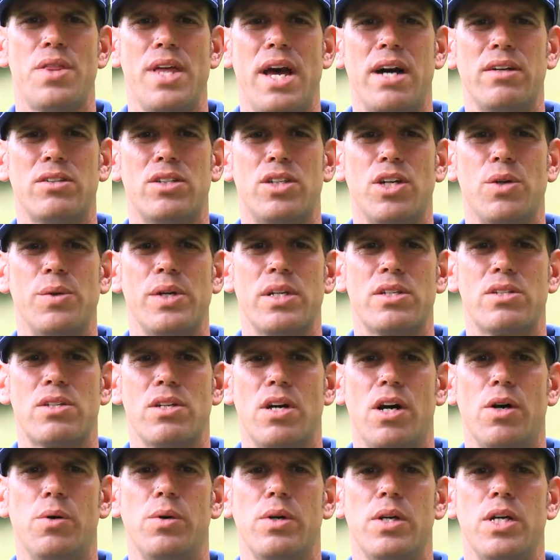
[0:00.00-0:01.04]
Without doing
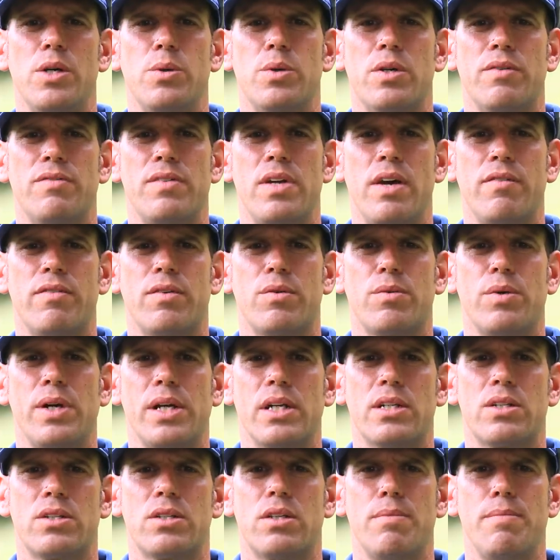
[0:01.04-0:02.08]
so, he would have never
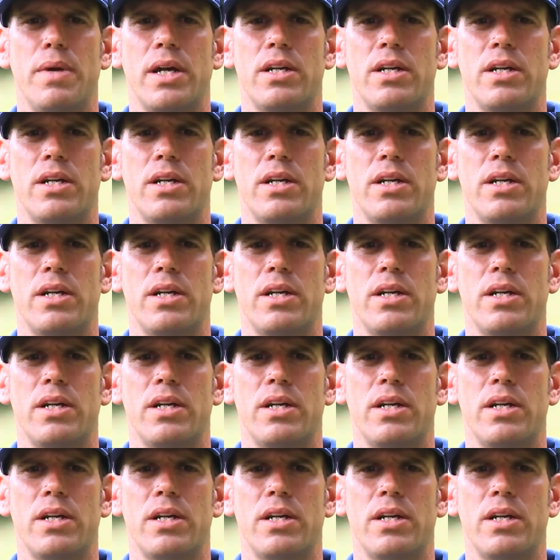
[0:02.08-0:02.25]
reached the